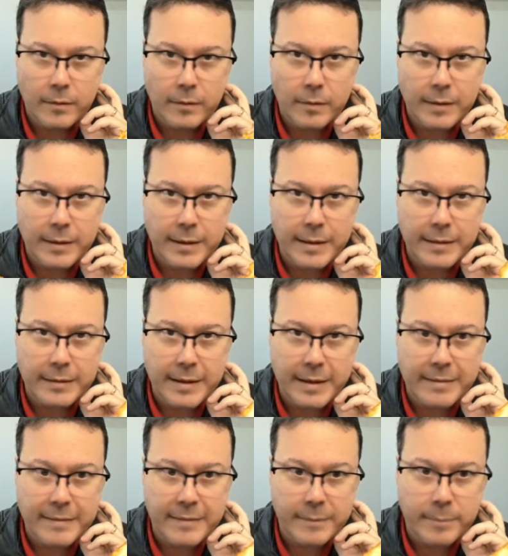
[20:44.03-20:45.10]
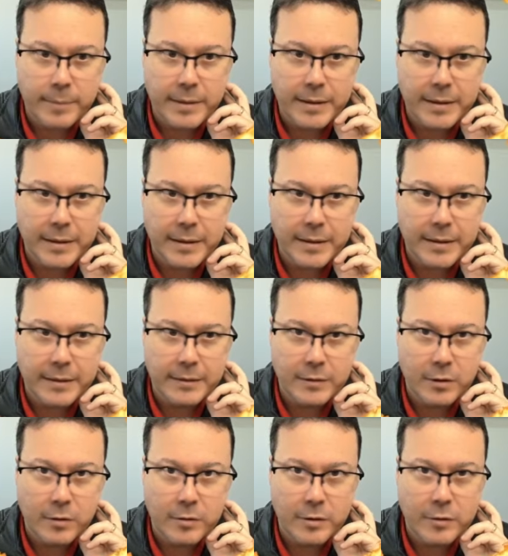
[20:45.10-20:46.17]
Okay, let's play a
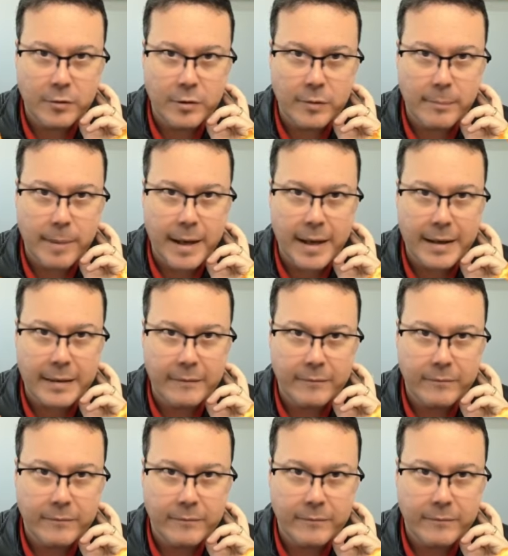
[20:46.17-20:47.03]
long goodbye